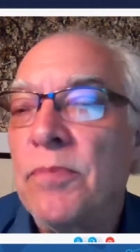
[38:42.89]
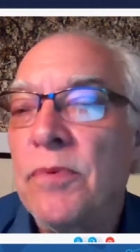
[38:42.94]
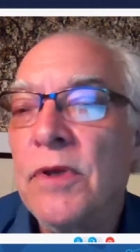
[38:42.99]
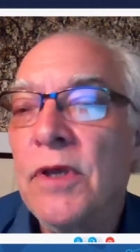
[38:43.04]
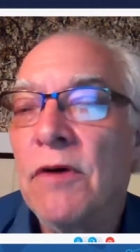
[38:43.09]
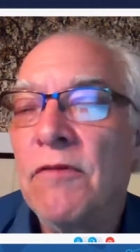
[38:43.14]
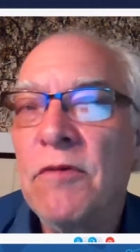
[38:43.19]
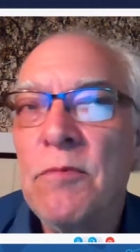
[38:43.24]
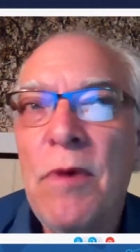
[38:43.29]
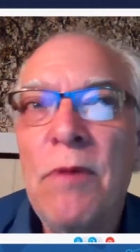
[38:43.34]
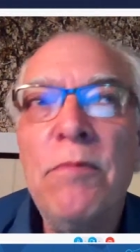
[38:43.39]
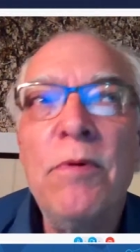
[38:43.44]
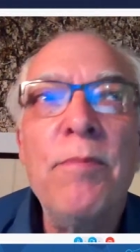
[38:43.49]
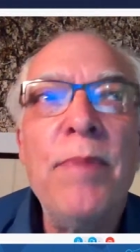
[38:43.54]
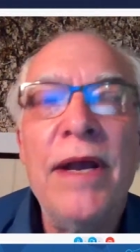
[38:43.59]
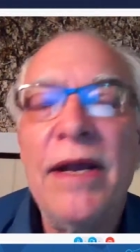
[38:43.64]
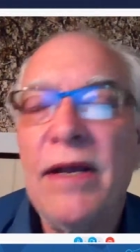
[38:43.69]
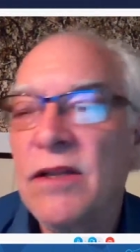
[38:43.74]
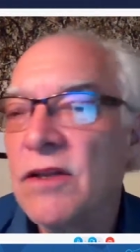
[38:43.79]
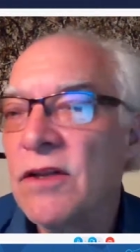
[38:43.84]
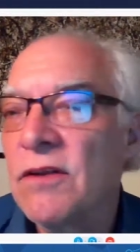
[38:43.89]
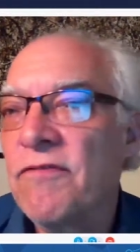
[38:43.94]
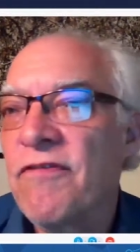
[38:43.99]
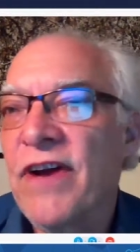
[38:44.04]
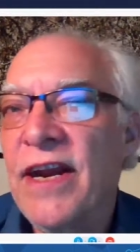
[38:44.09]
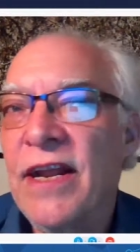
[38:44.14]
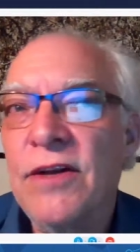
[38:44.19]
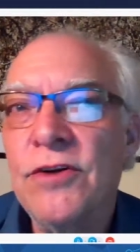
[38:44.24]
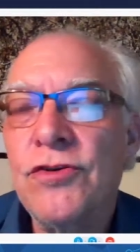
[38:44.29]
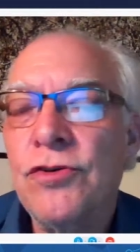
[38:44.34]
You know, remember back in the
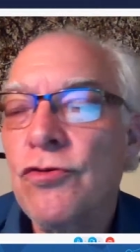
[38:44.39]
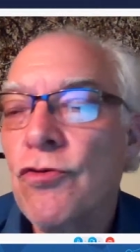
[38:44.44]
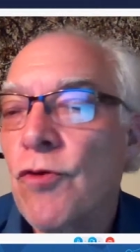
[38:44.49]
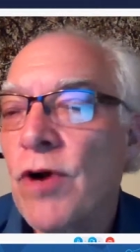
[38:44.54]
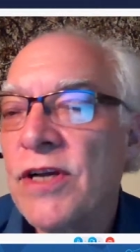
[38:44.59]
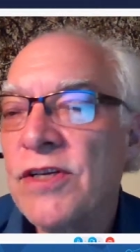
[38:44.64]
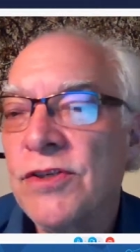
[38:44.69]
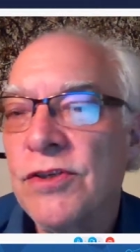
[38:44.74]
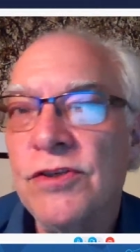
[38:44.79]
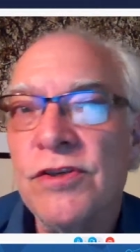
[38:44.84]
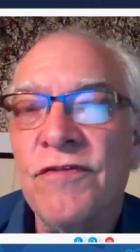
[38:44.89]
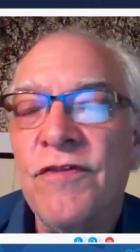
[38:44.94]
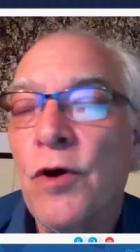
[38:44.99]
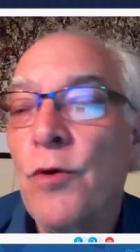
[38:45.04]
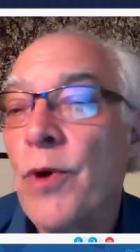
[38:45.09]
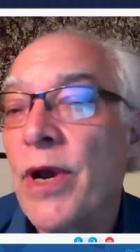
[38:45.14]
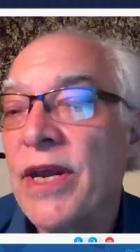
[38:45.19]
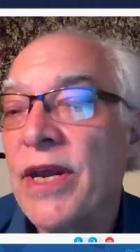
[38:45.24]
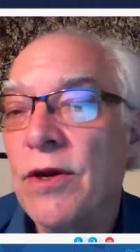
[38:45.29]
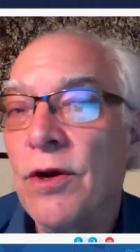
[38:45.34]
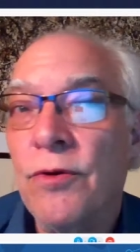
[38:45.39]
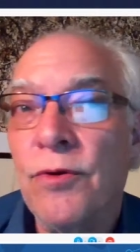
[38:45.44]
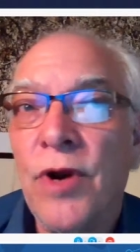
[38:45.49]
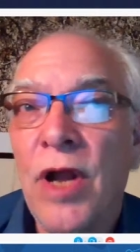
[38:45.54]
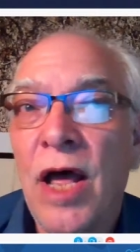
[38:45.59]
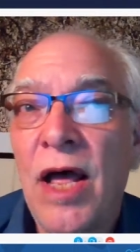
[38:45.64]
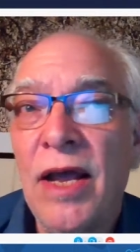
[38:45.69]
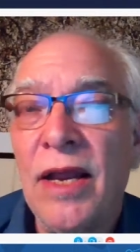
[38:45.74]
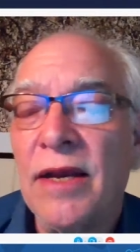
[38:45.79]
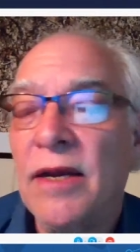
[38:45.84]
financial crisis of 08 and
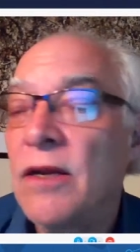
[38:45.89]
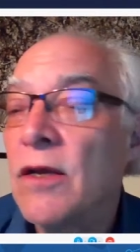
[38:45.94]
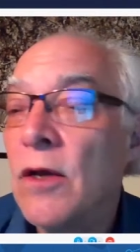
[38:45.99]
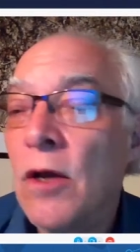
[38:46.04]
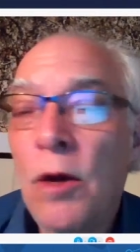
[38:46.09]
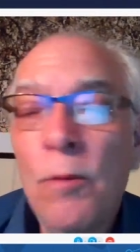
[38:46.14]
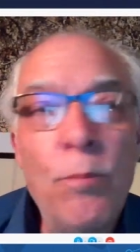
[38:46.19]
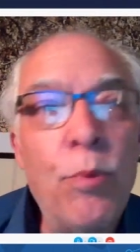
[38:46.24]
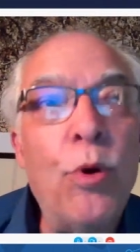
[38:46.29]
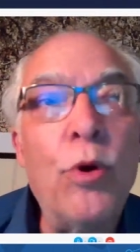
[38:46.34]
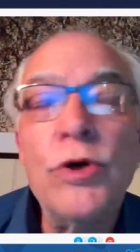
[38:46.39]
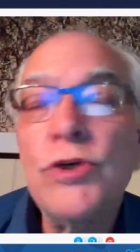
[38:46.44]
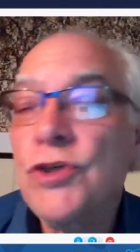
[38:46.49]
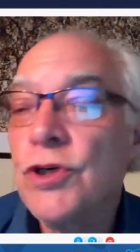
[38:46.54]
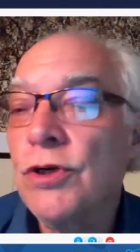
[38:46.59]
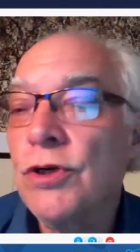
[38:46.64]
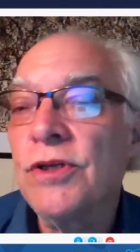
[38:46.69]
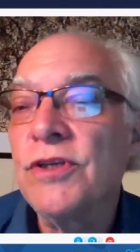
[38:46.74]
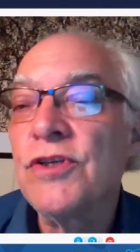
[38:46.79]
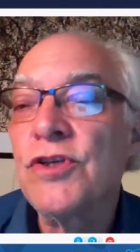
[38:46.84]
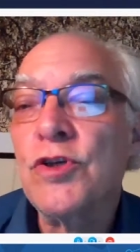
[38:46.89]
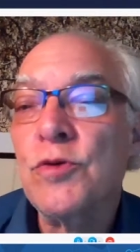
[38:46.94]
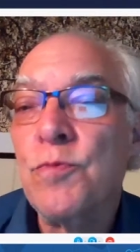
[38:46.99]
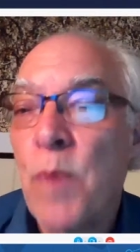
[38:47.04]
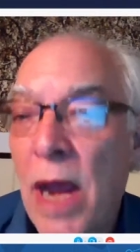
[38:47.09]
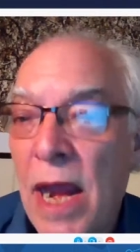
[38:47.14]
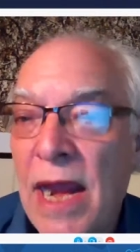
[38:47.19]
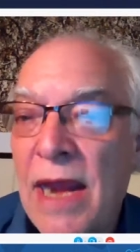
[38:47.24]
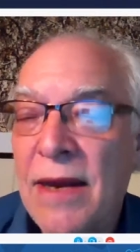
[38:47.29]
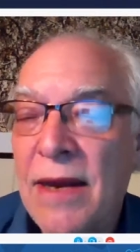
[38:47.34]
09, Portugal and
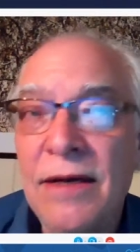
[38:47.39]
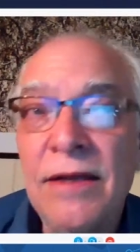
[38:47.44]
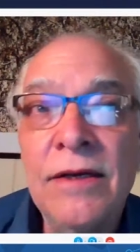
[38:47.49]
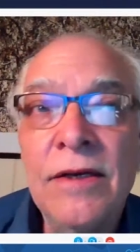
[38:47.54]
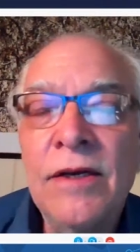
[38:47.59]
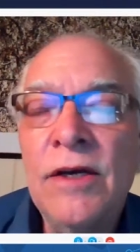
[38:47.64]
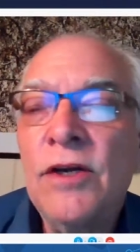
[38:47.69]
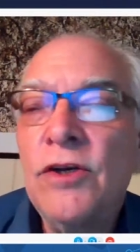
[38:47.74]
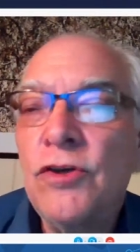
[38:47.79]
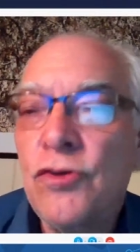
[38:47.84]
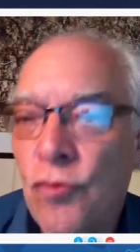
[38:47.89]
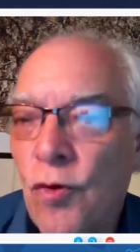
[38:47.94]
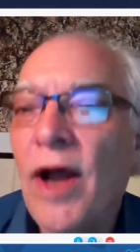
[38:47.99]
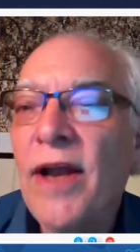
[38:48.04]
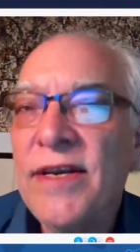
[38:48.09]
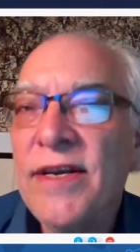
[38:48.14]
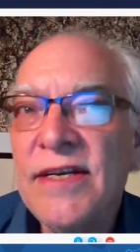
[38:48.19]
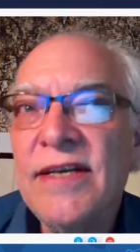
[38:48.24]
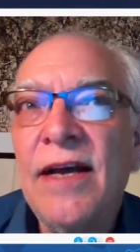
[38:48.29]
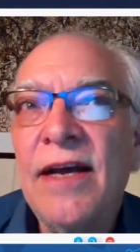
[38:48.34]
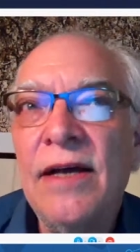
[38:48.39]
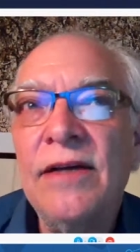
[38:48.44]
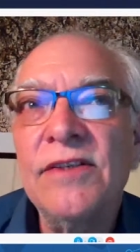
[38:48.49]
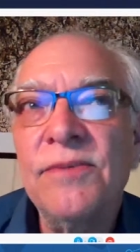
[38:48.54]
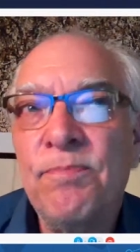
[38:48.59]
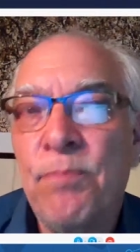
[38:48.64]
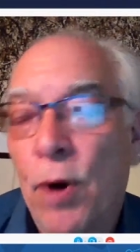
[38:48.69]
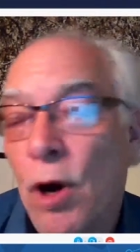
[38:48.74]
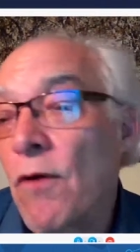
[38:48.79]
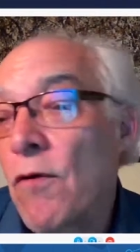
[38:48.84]
Spain tried to
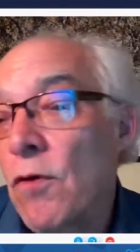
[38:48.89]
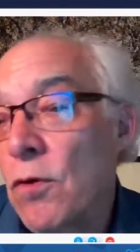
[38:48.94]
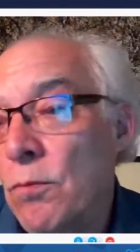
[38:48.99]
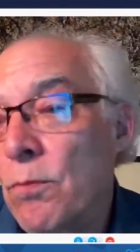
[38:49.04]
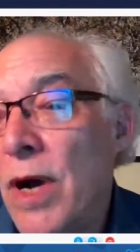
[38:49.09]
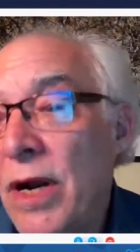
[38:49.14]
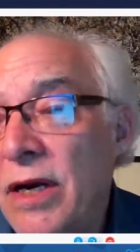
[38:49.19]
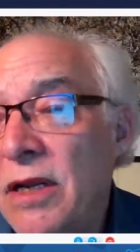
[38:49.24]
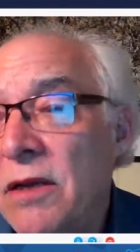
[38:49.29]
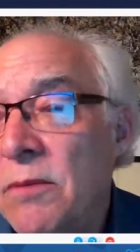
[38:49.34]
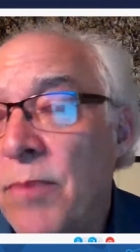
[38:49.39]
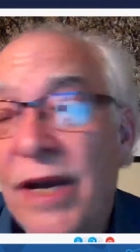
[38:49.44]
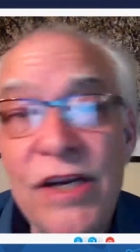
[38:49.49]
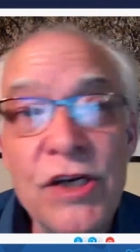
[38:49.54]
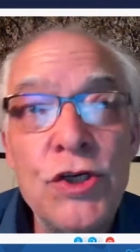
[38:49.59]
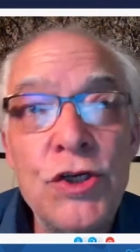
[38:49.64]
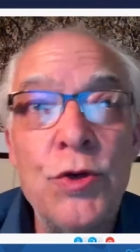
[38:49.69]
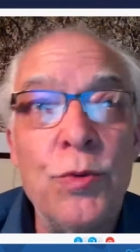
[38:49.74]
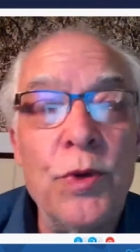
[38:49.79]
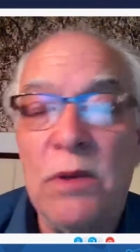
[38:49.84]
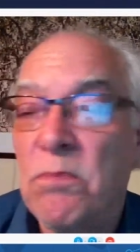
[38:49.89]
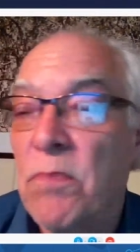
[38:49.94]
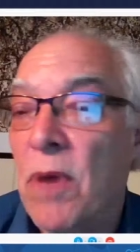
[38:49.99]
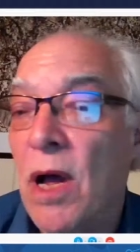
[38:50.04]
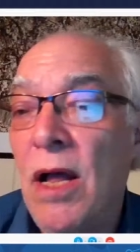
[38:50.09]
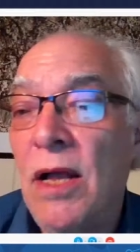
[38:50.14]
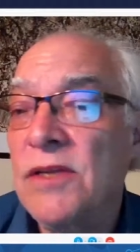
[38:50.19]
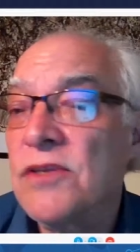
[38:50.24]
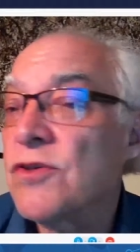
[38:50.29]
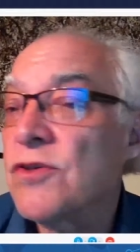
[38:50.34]
borrow money by issuing
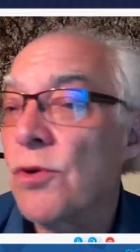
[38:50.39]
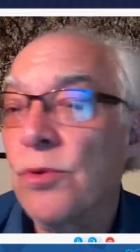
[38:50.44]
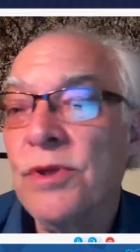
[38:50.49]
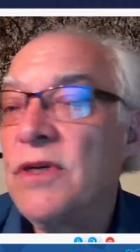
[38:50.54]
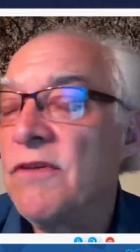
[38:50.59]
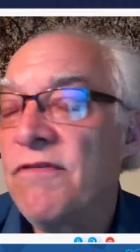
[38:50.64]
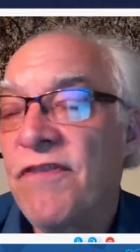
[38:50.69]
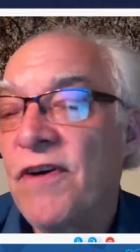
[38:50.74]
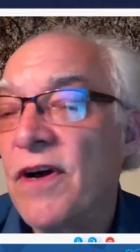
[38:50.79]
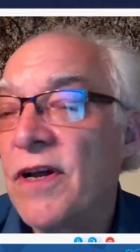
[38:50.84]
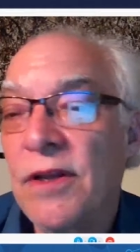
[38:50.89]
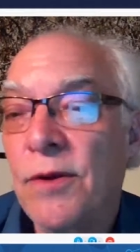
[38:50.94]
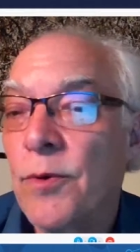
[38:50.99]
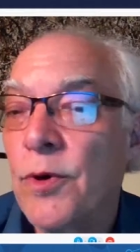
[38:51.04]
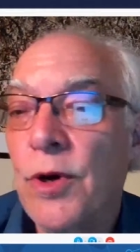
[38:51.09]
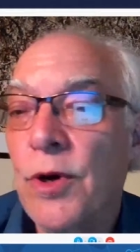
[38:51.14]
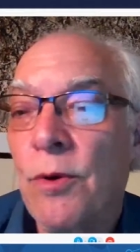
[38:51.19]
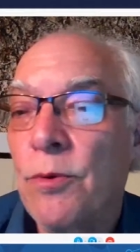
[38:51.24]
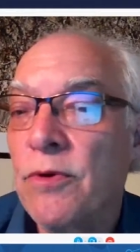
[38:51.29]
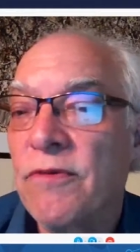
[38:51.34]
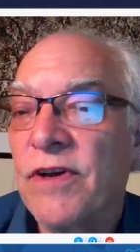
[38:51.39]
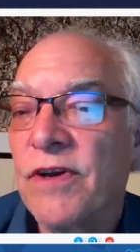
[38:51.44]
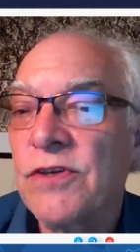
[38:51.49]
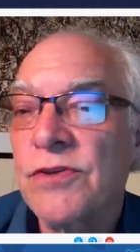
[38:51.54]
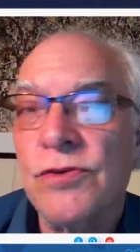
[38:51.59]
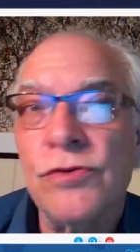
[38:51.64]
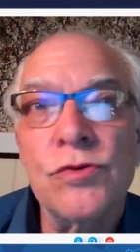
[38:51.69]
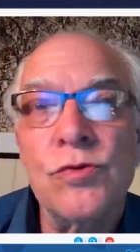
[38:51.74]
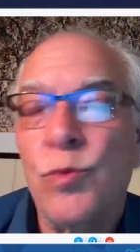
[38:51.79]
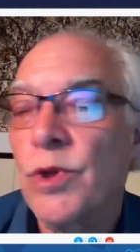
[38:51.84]
bonds only to find there were no
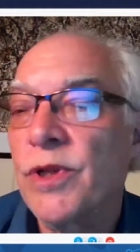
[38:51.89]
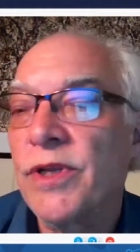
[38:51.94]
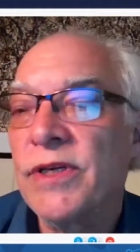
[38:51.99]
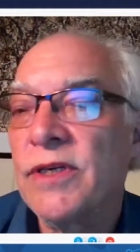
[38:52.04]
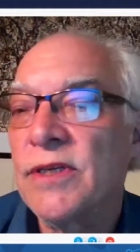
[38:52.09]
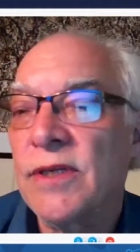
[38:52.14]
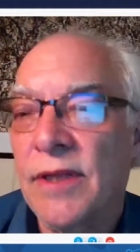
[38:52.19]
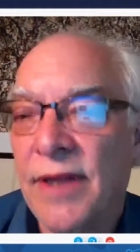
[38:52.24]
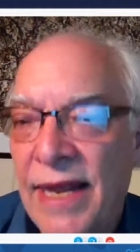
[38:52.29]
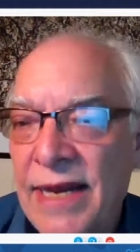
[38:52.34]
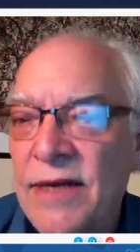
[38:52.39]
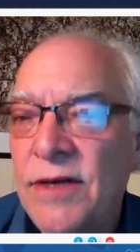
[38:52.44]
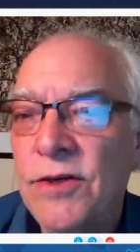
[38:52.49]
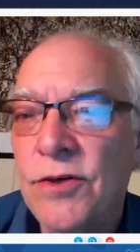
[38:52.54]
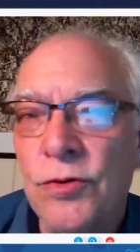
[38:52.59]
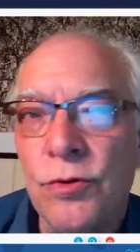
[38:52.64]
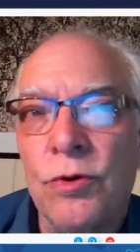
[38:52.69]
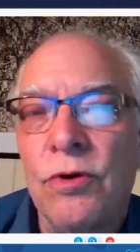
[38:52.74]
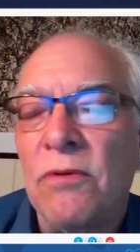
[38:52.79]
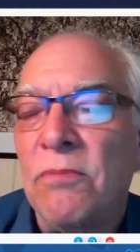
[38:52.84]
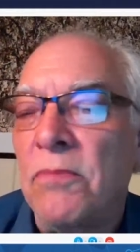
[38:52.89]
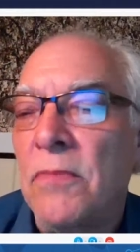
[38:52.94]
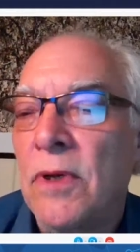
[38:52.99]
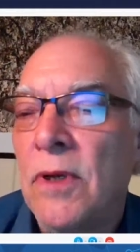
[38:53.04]
investors willing to lend it to them.